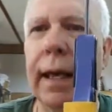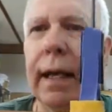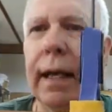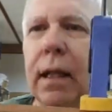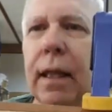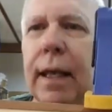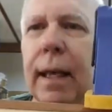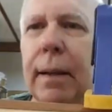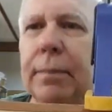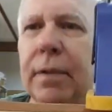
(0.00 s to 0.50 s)
and
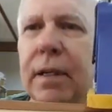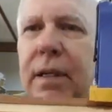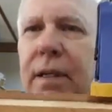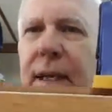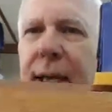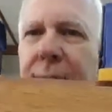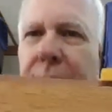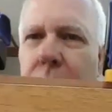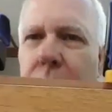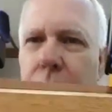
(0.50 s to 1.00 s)
clamped it
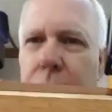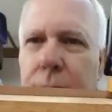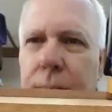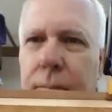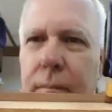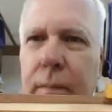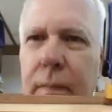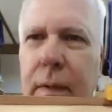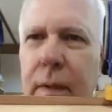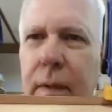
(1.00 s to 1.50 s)

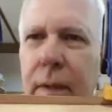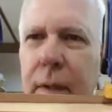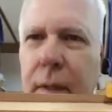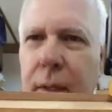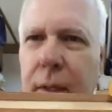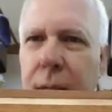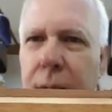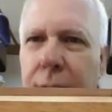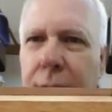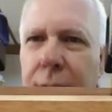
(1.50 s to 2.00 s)
down
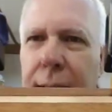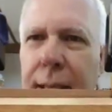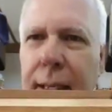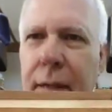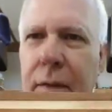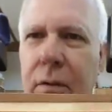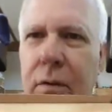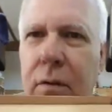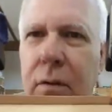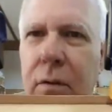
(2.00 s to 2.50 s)

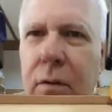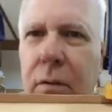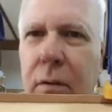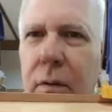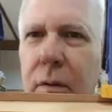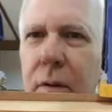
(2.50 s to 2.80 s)
and